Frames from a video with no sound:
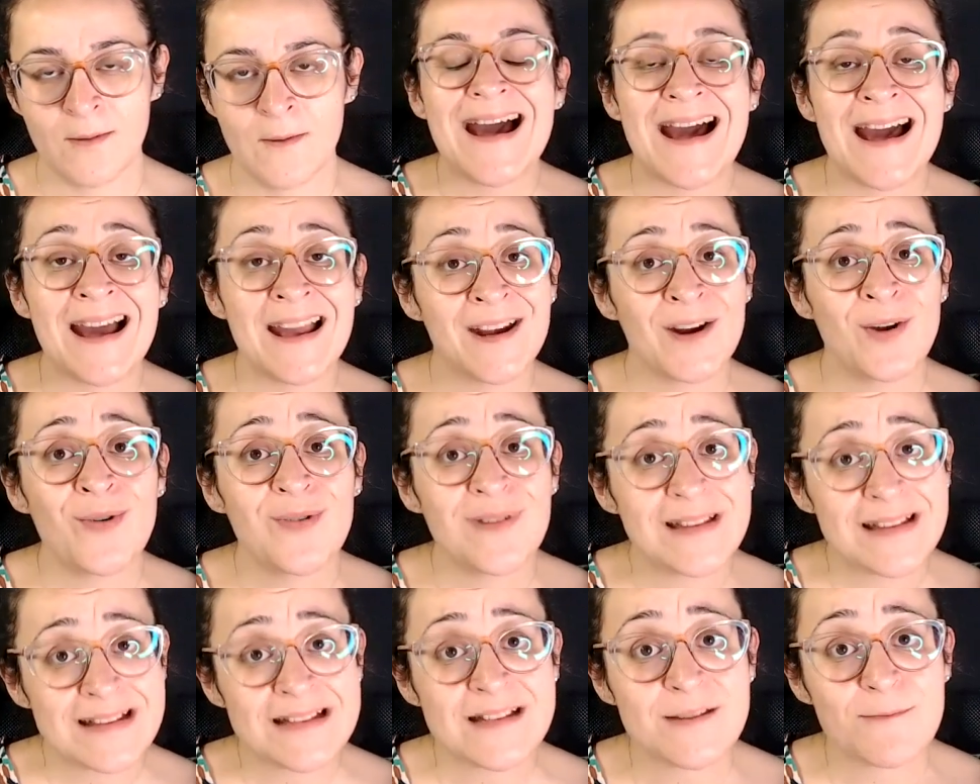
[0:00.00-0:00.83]
I know
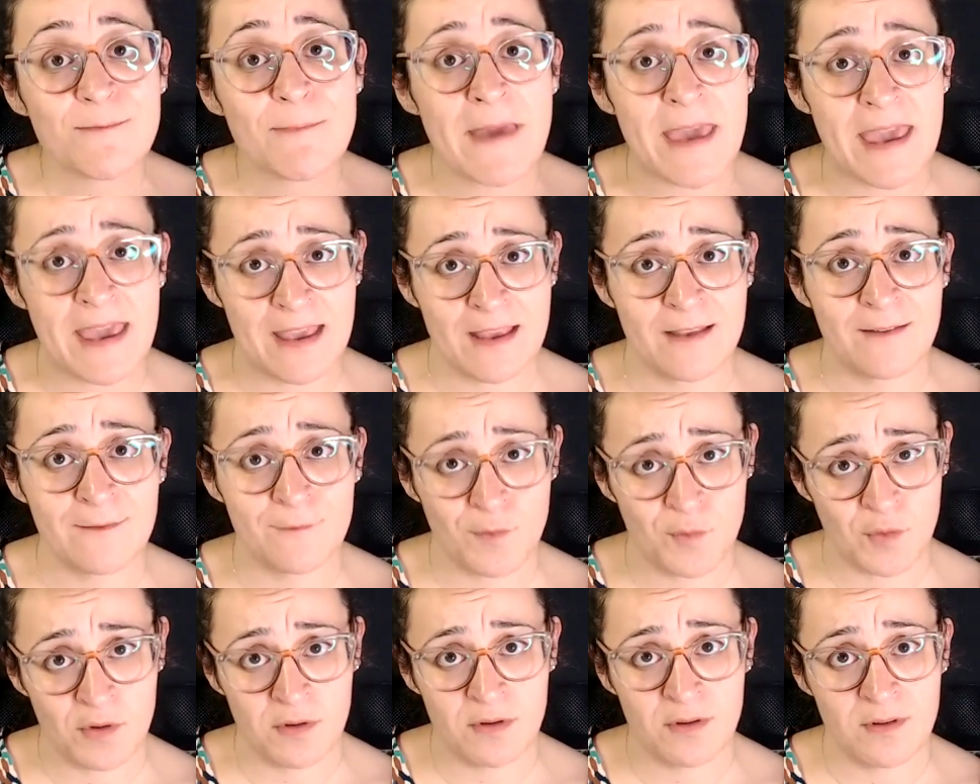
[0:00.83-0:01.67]
it is
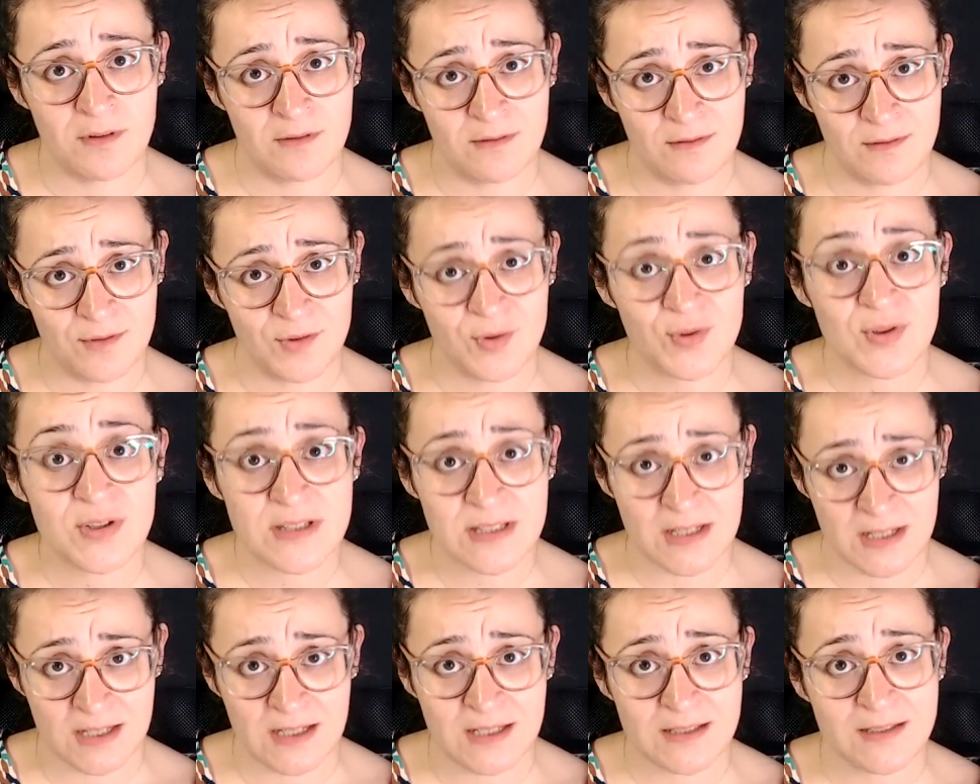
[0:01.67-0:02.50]
painful to
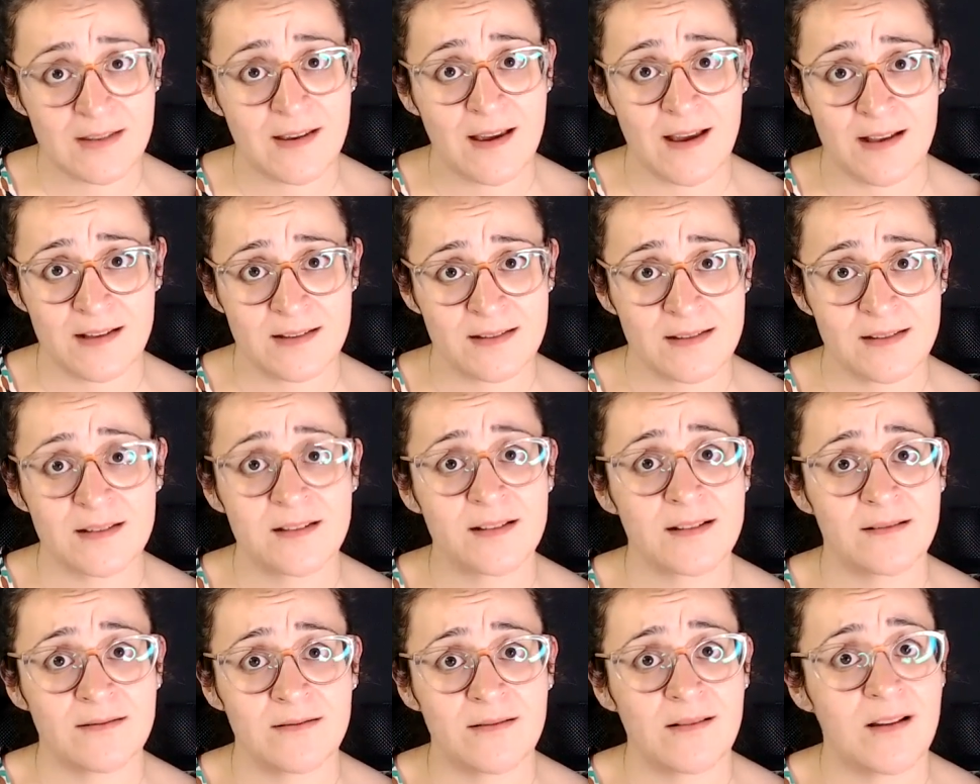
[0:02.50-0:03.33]
single task.
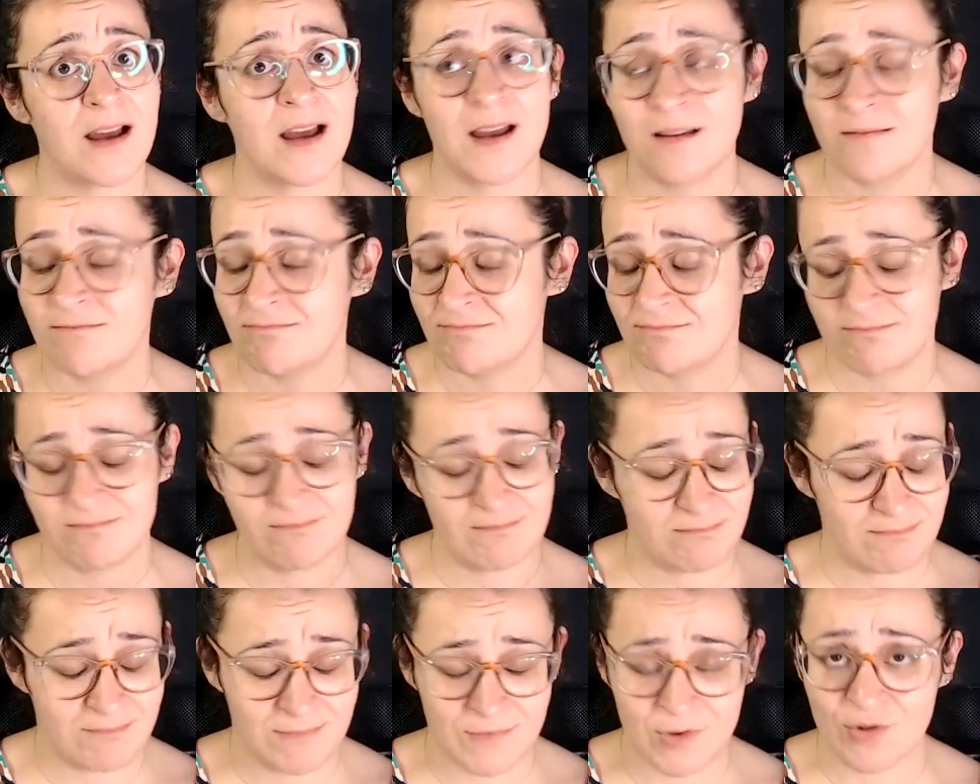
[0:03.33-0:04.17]
I'm
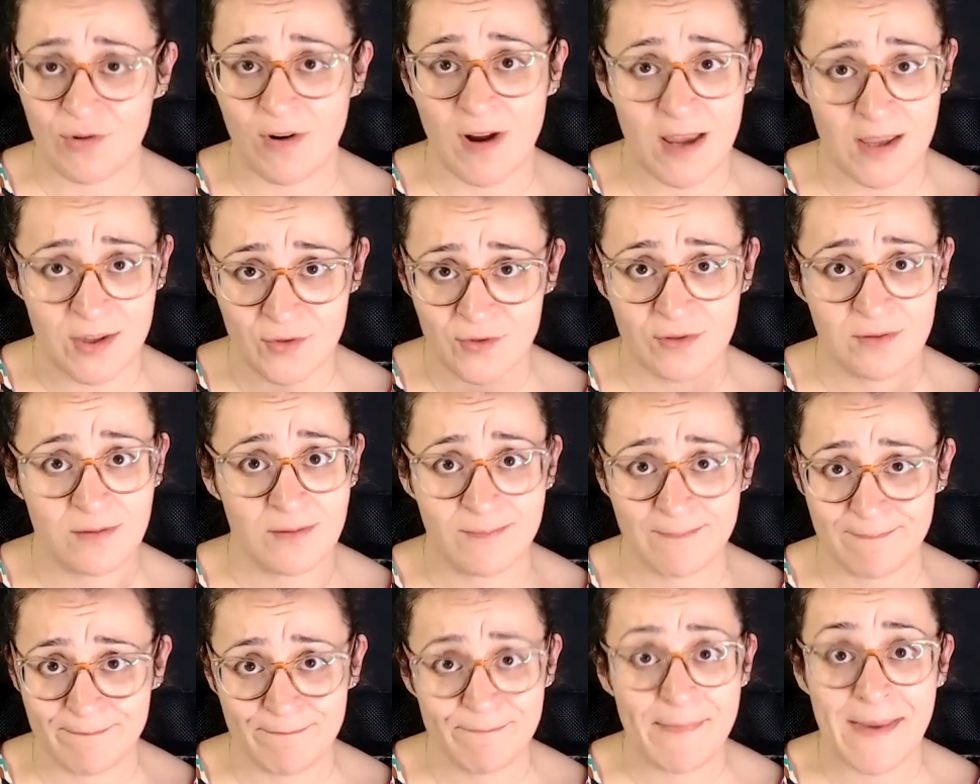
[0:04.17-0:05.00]
trying
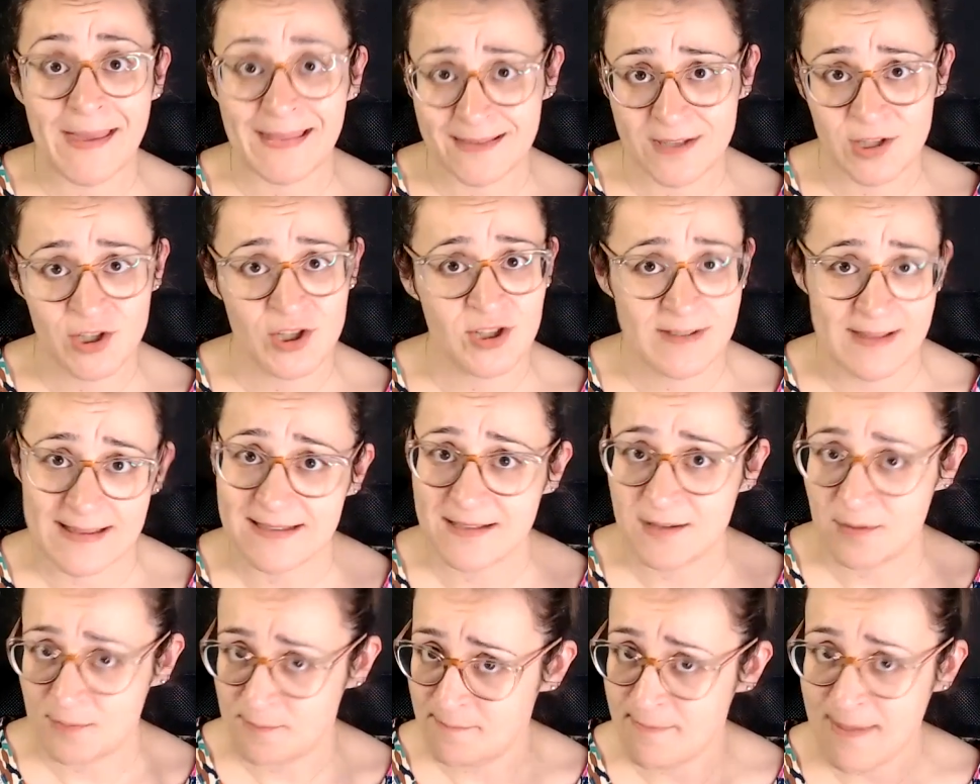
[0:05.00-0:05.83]
to manage
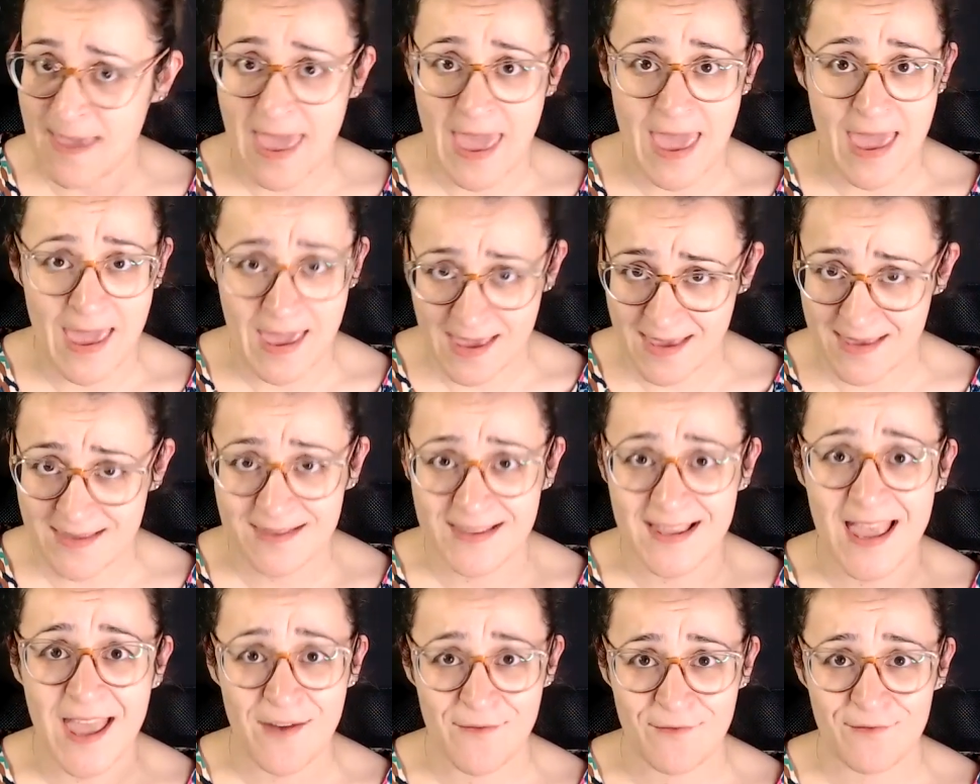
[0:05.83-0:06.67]
that pain
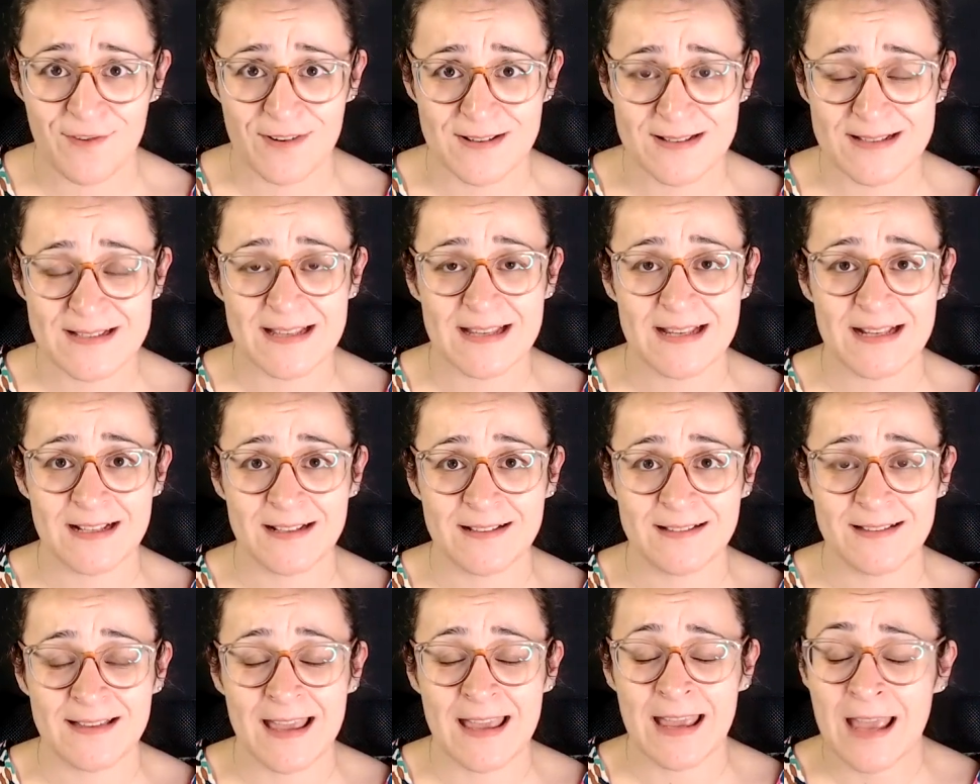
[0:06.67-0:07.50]
every
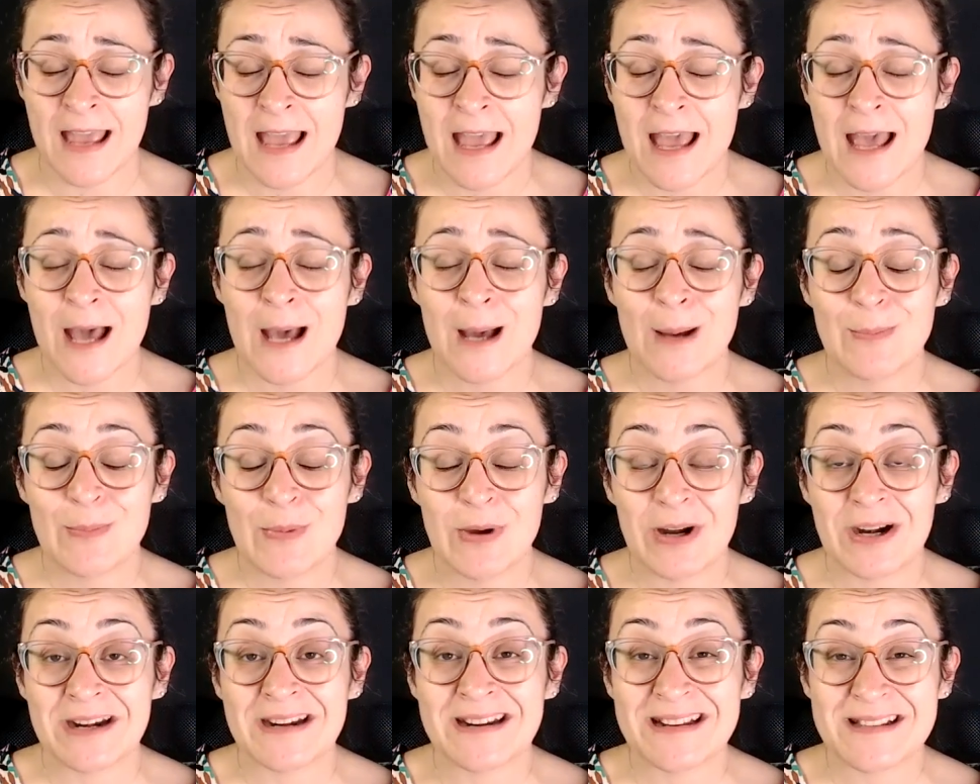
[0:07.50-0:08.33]
single day,
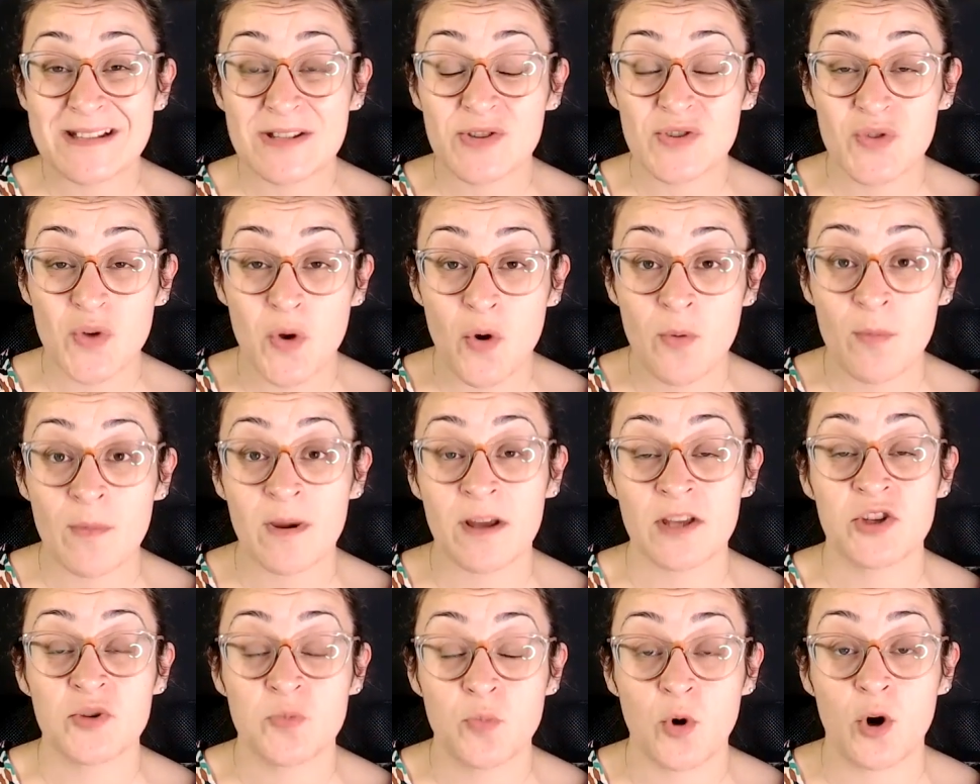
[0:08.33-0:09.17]
but it is so
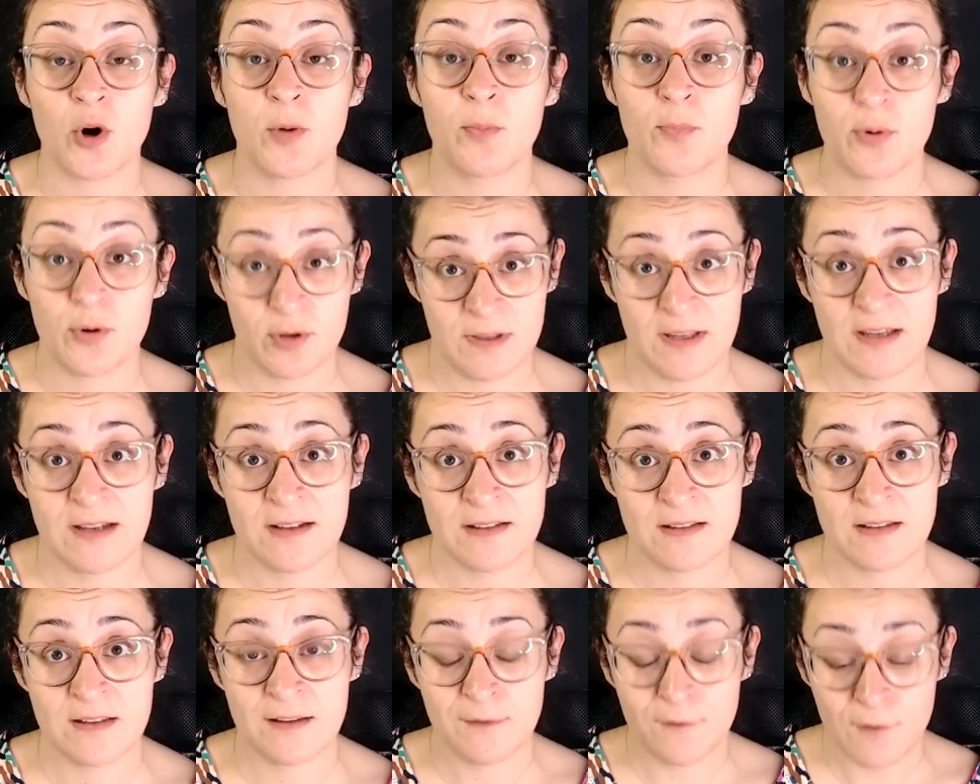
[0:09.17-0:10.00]
much more
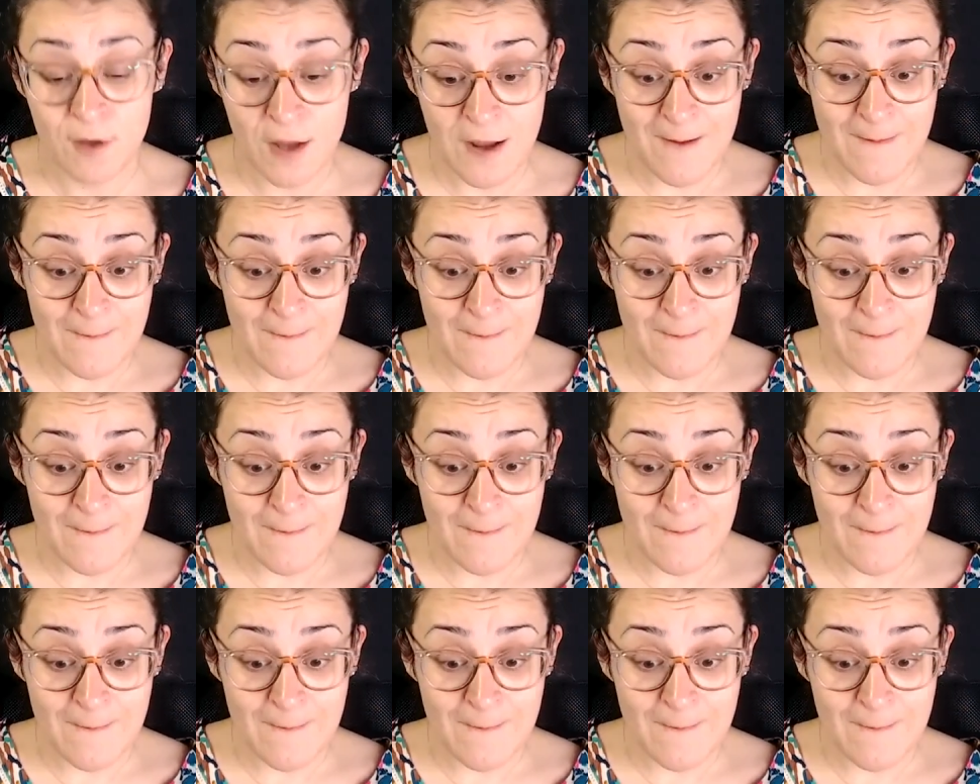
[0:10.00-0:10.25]
productive